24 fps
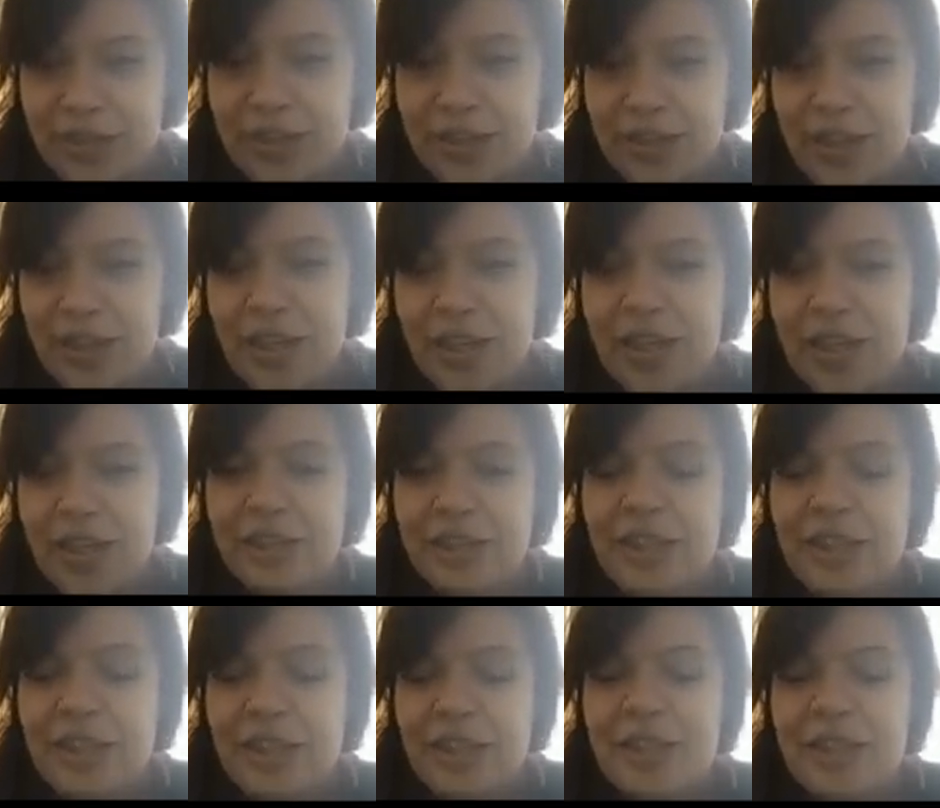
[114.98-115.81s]
And
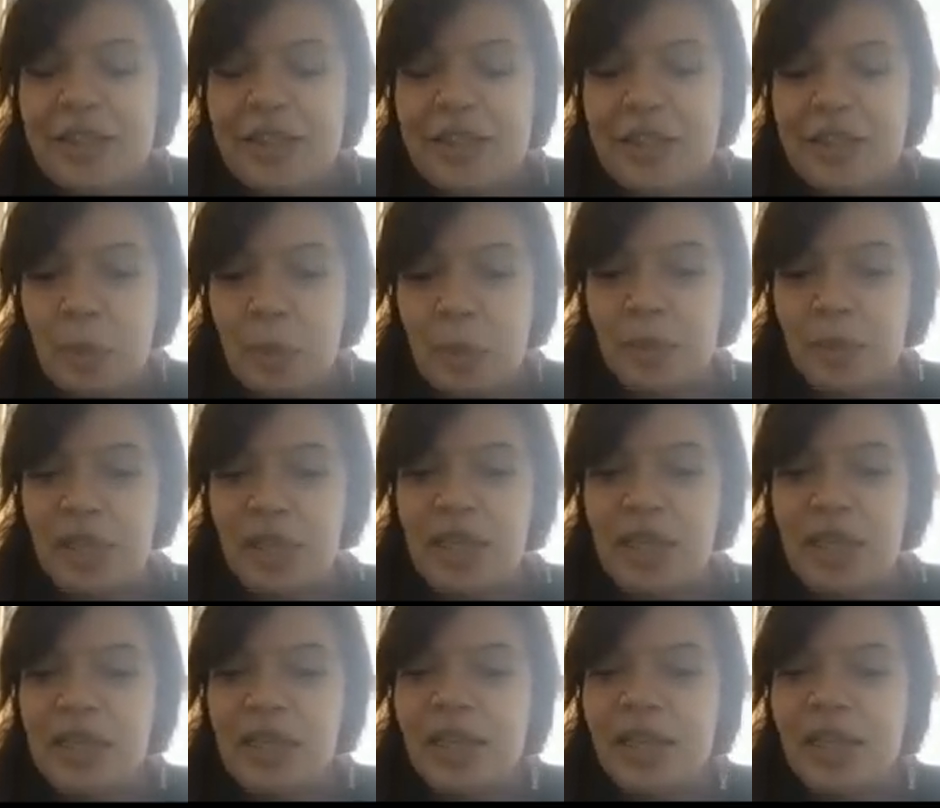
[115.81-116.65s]
this is
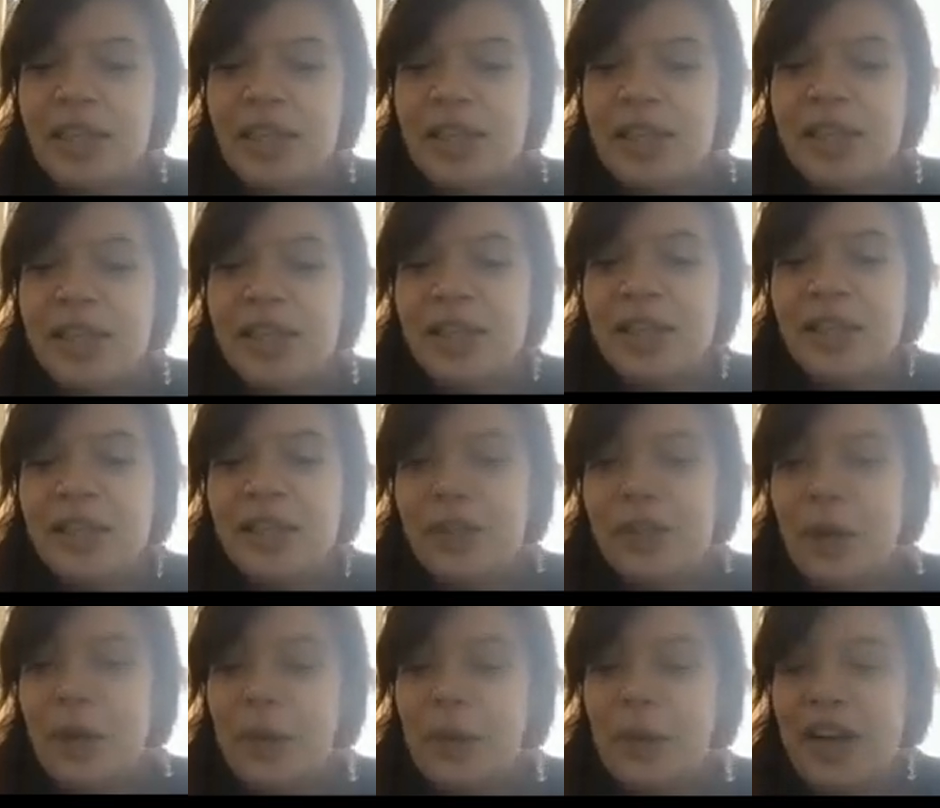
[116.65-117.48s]
something, you know,
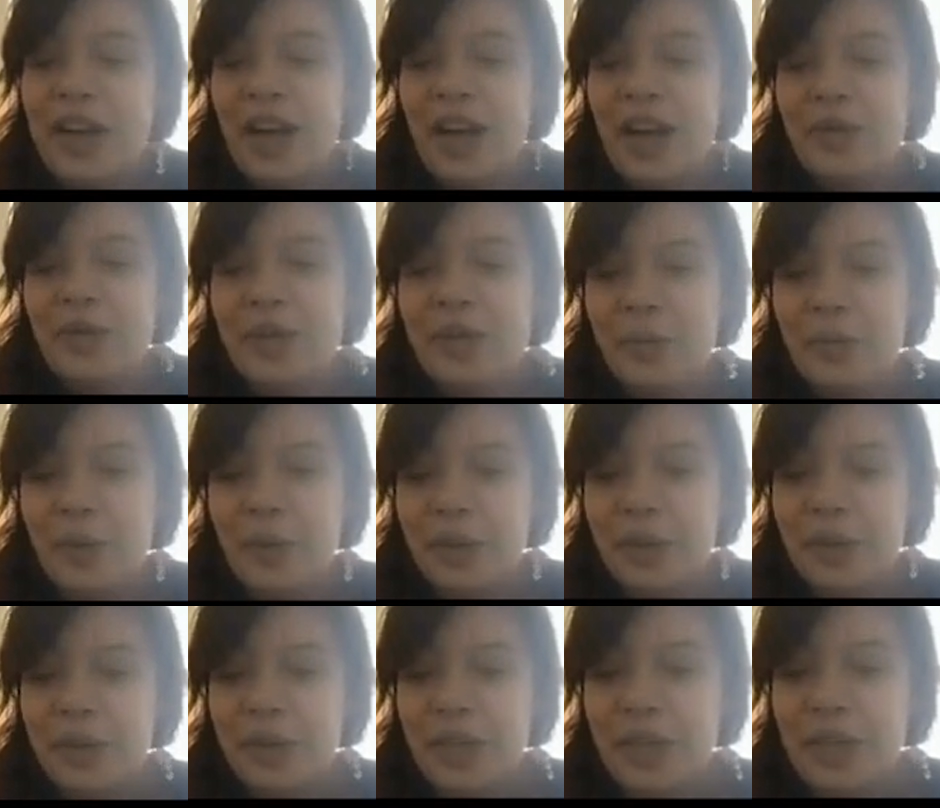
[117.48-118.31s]
when I was
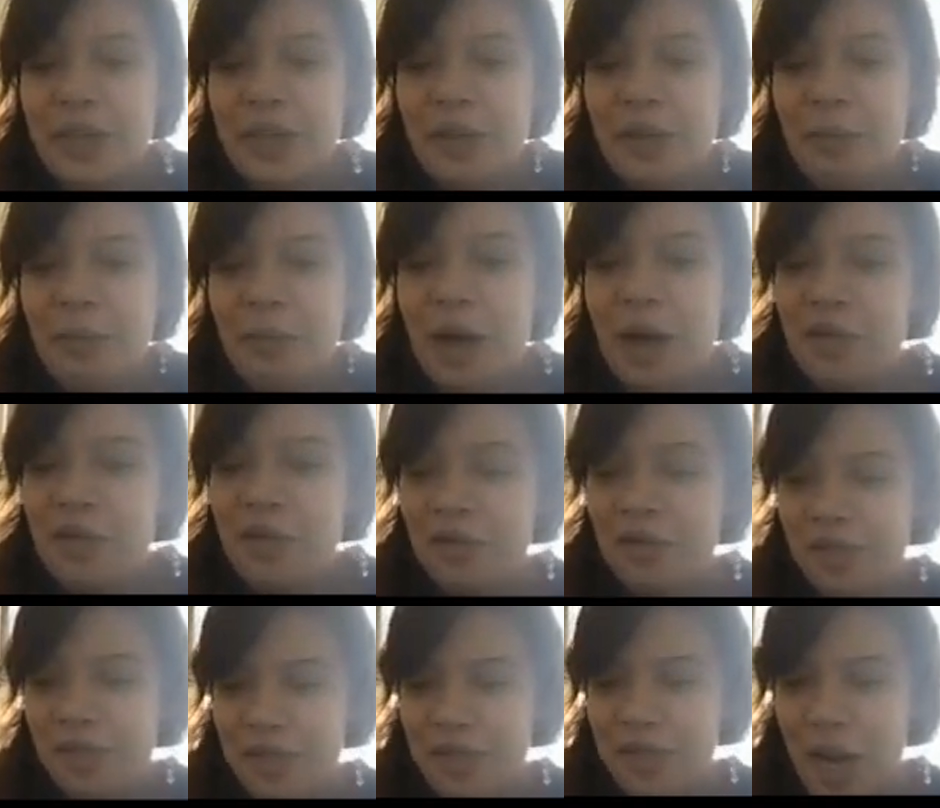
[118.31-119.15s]
building my
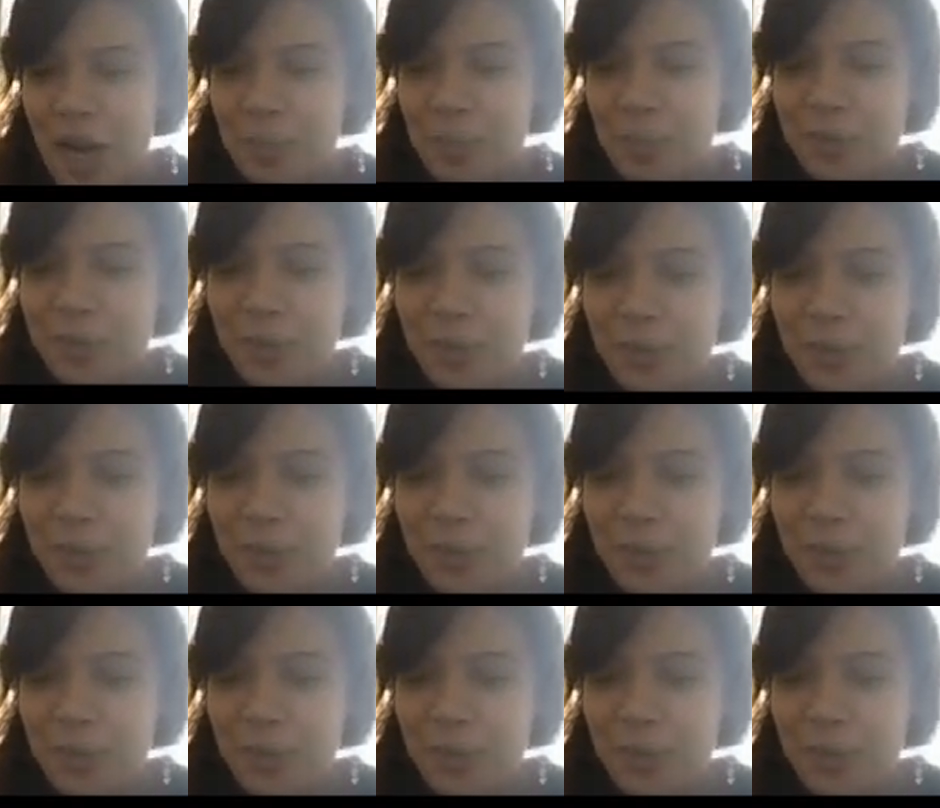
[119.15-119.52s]
first app called